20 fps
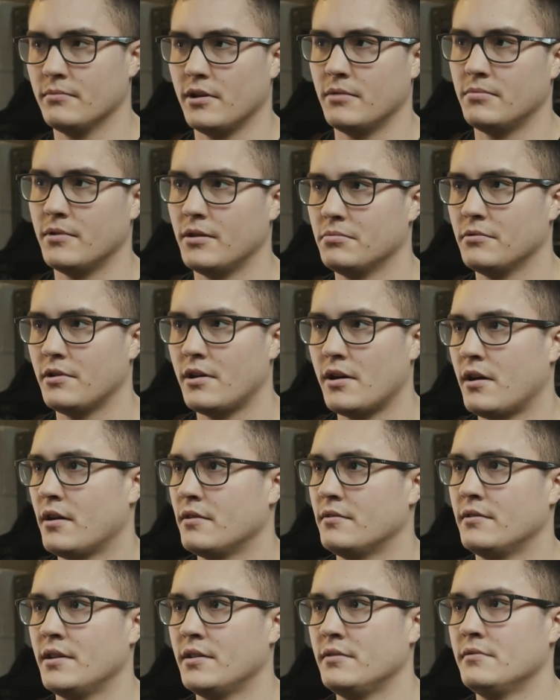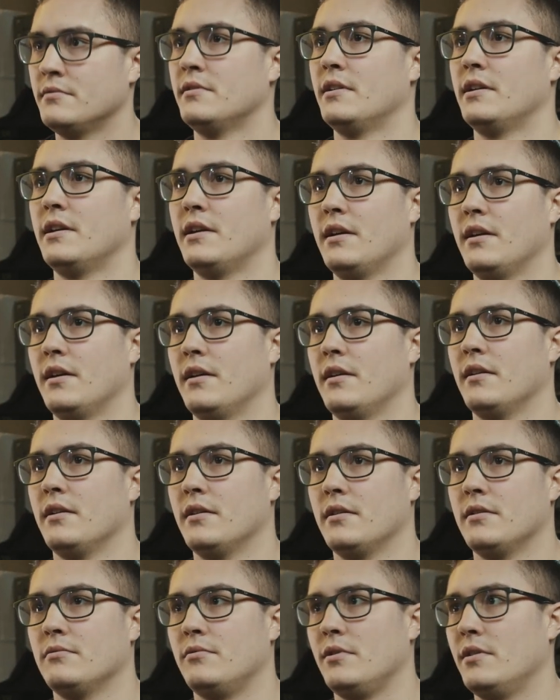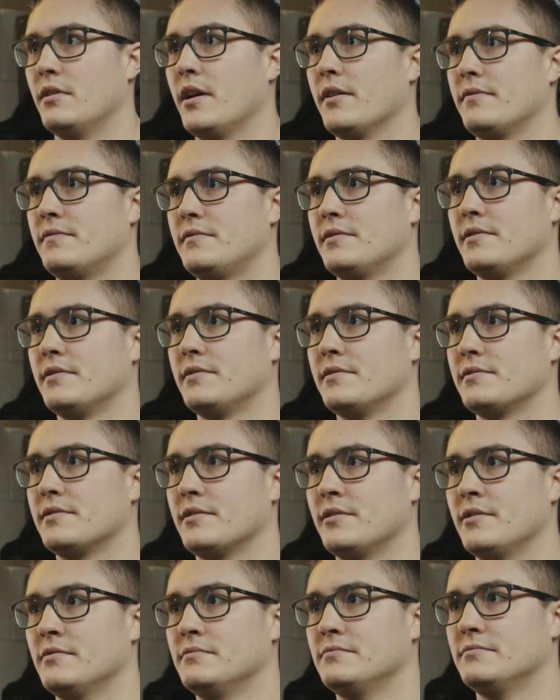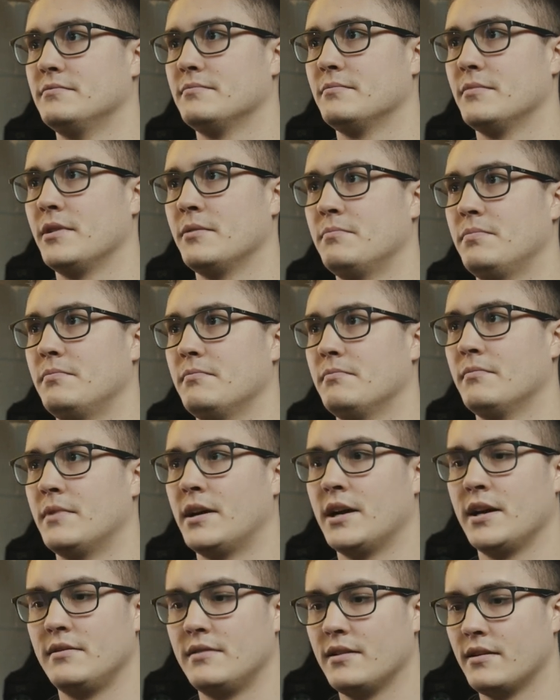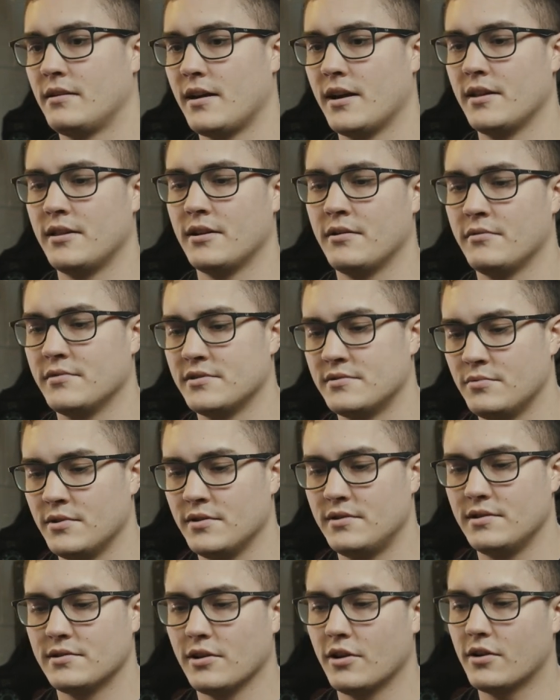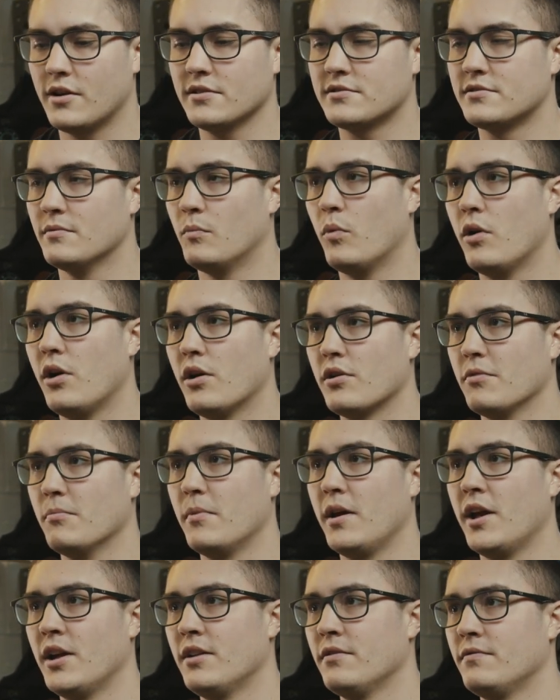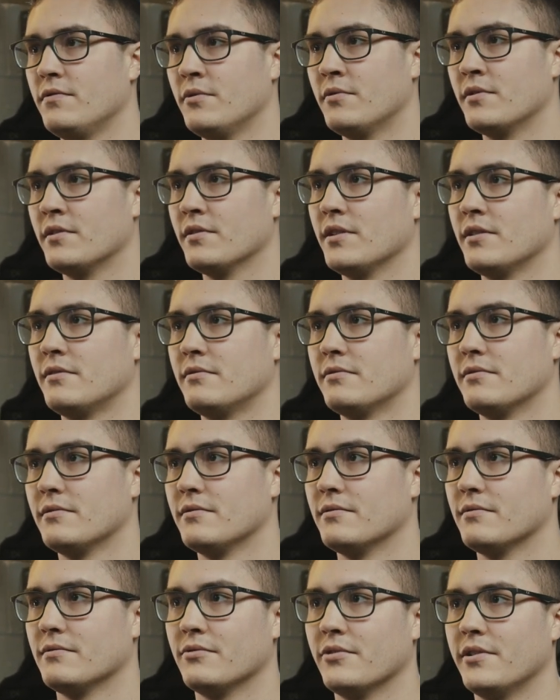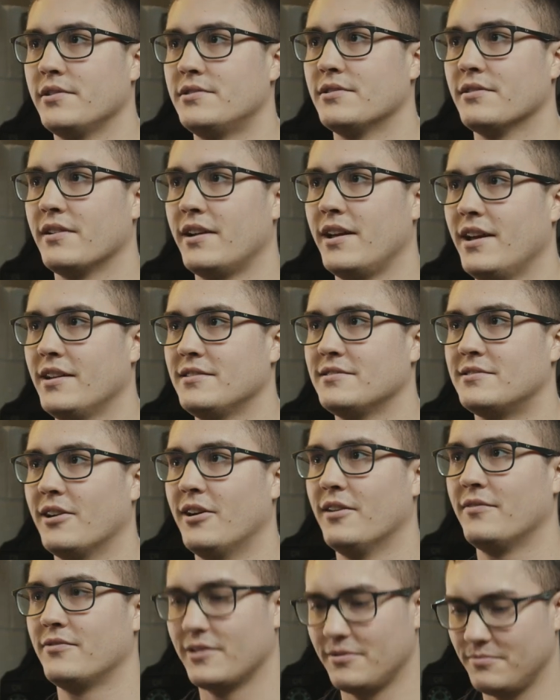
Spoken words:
Blah blah blah, and then we left. So the guy that I was with, he's like, I got some water, man, if you want to like rinse your hands off.